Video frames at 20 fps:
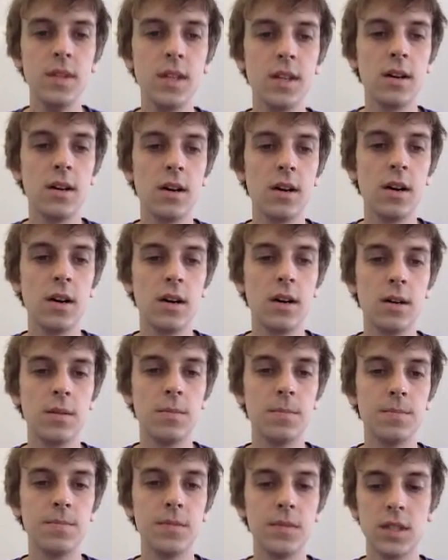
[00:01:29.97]

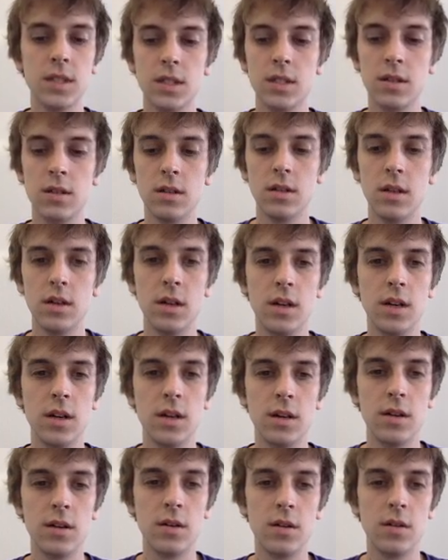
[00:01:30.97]
Um,
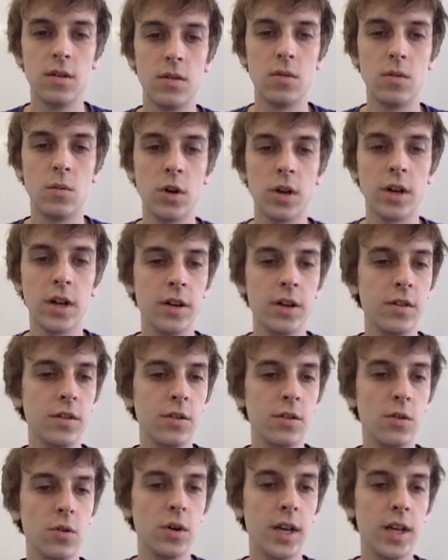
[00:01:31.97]
we're going to
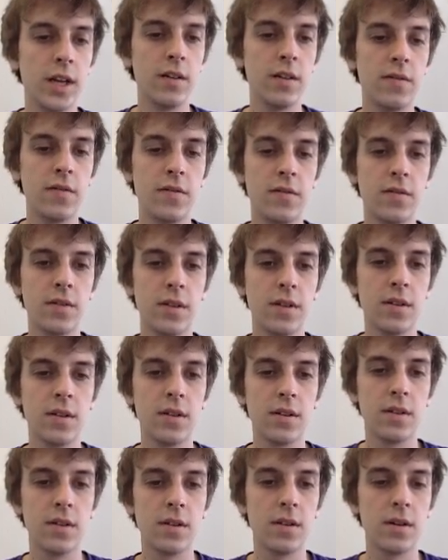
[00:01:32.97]
do if
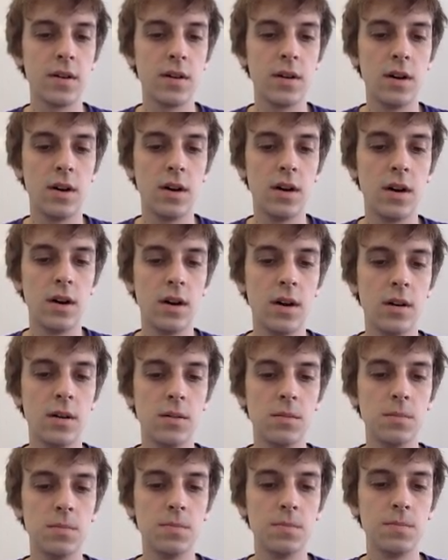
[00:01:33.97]

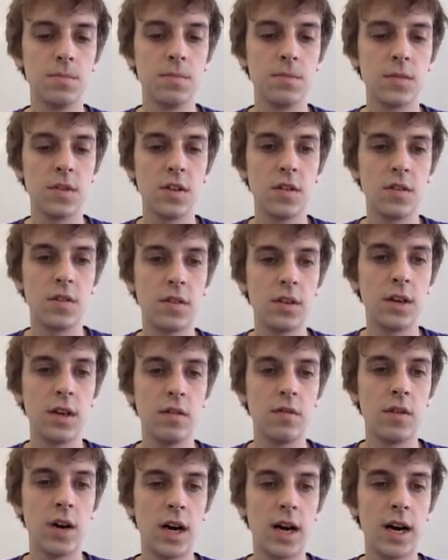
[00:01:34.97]
um, c
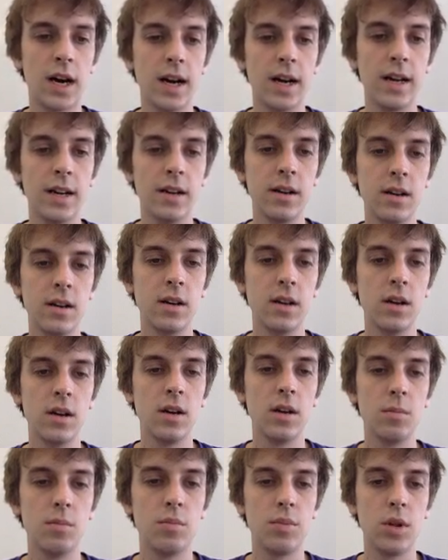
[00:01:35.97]
of i
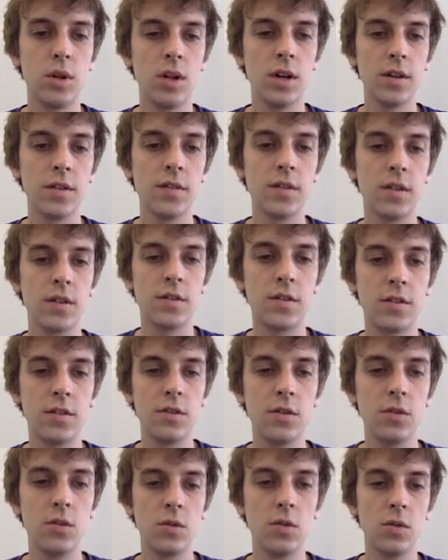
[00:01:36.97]
plus
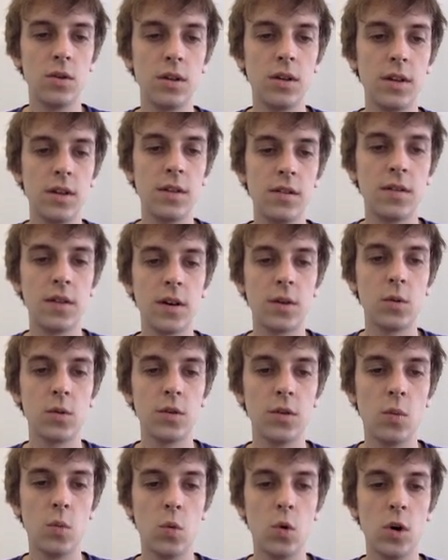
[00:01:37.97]
2 is equal
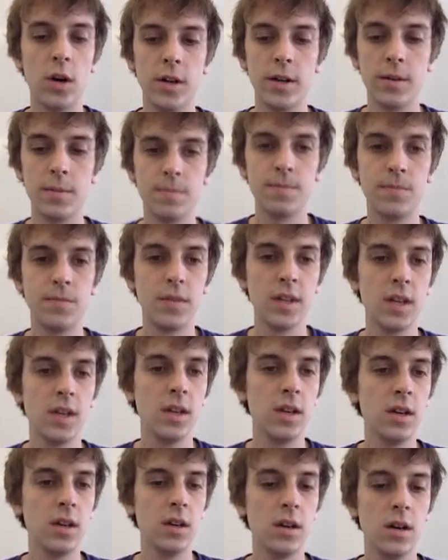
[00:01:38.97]
to 1,
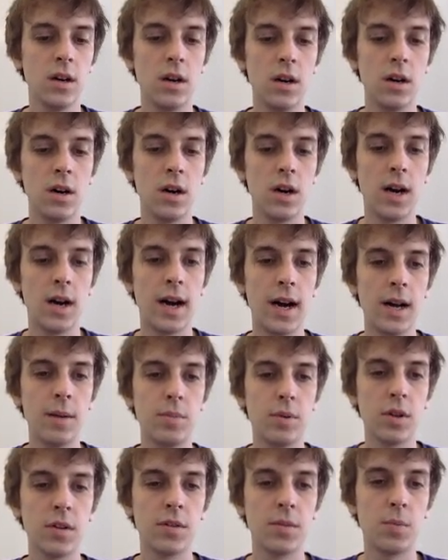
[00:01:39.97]
uh, i
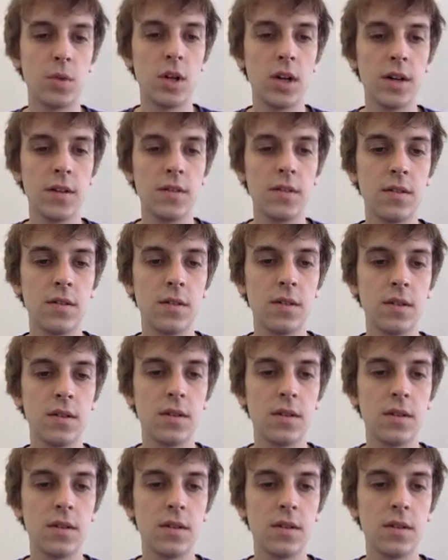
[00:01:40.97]
plus plus